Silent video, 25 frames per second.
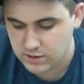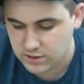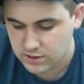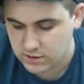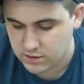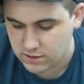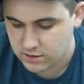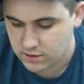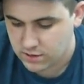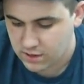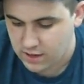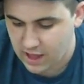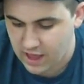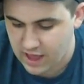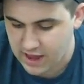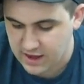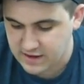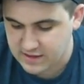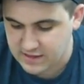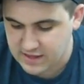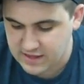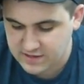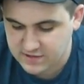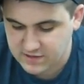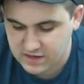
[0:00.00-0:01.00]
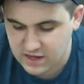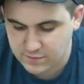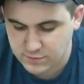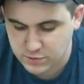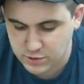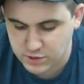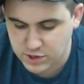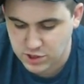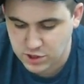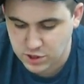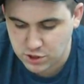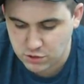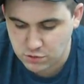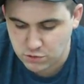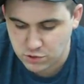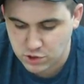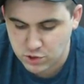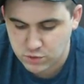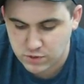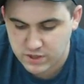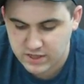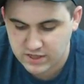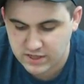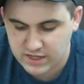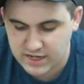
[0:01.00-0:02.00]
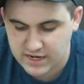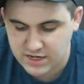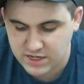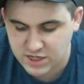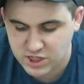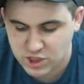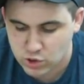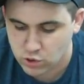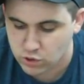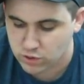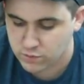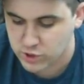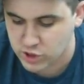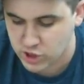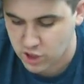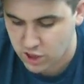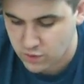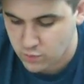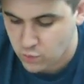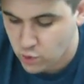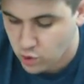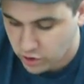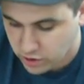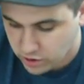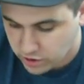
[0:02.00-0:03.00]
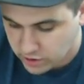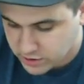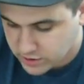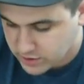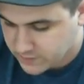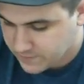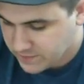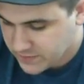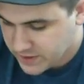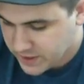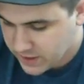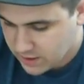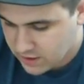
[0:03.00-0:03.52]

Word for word: Mm-hmm. And this comes with two twin link storm shard mortars.